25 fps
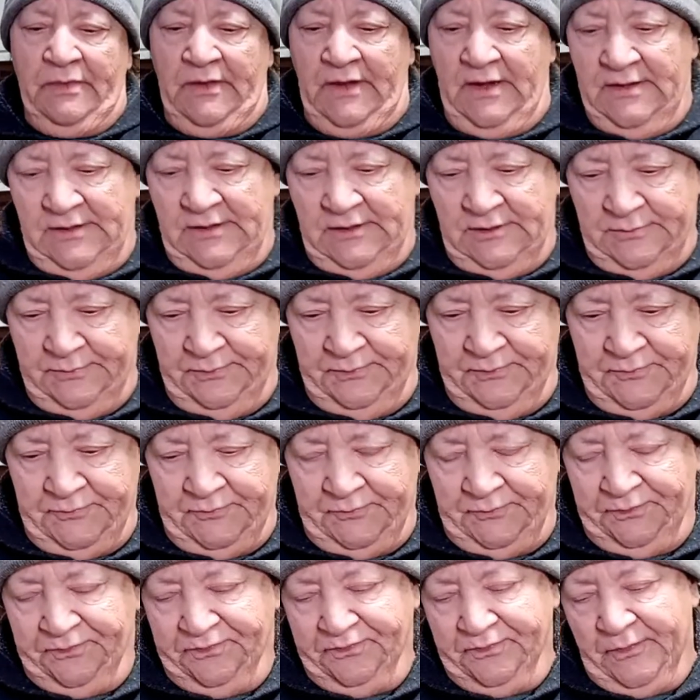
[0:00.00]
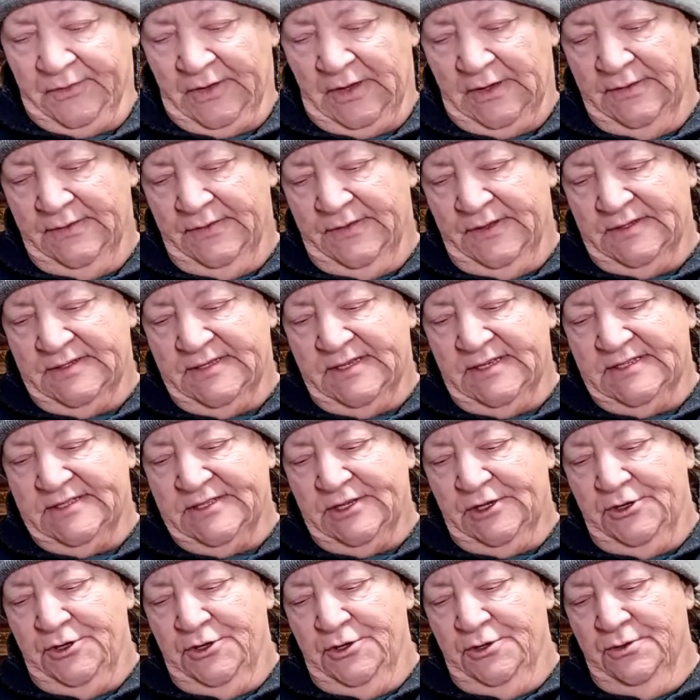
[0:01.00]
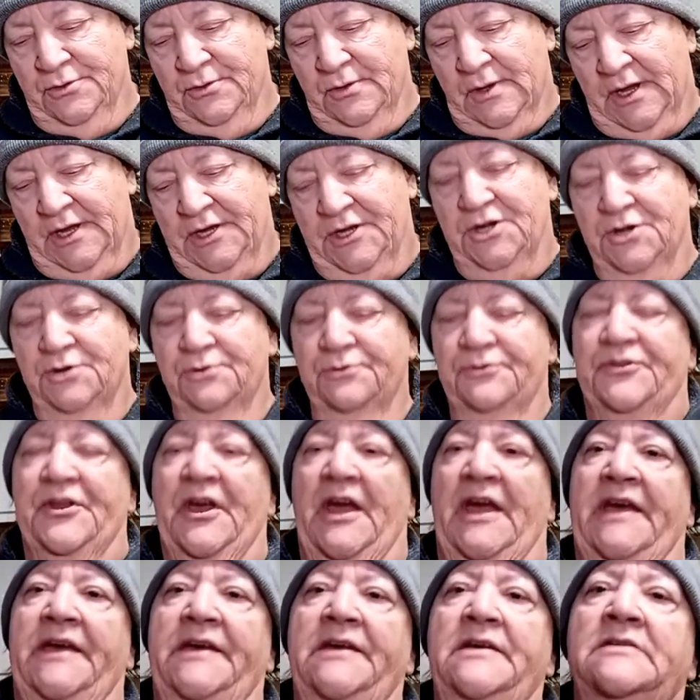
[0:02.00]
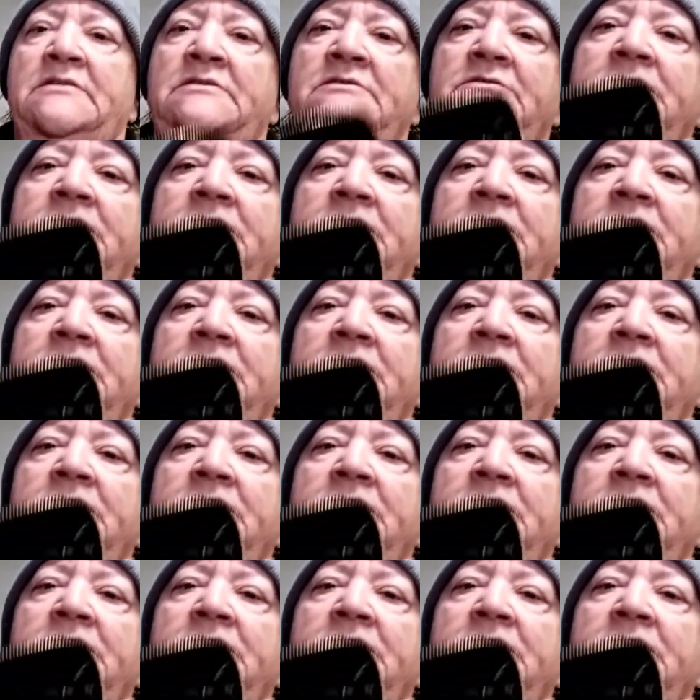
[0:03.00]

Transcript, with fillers: Um, this is a new a new day.